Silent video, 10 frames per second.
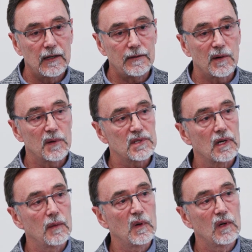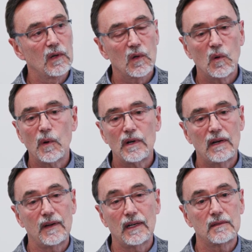And there are some who would
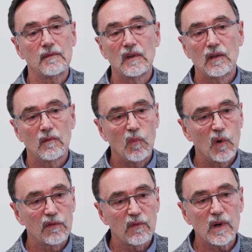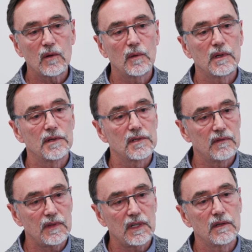have had more frequent and
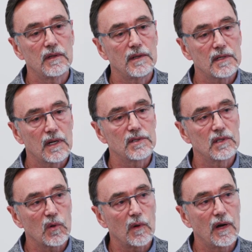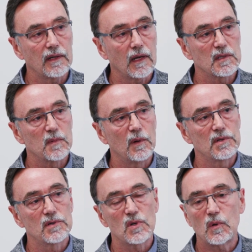severe and intense and chronic
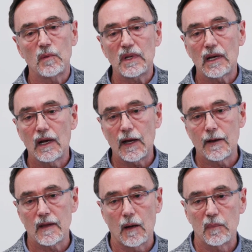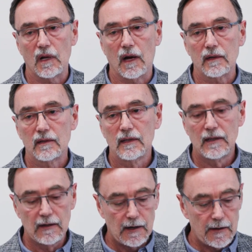exposures who would be high on that plot.
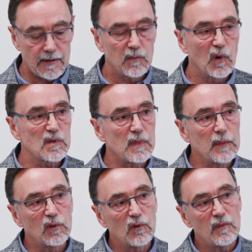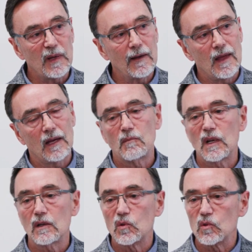And then most people would be in that
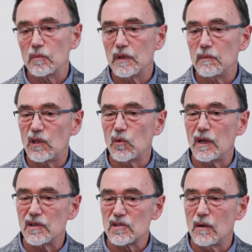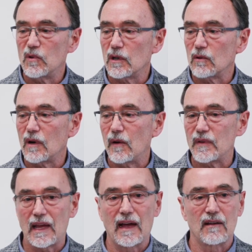middle group, in between, somewhere
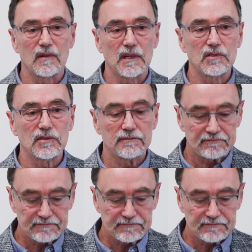around the average.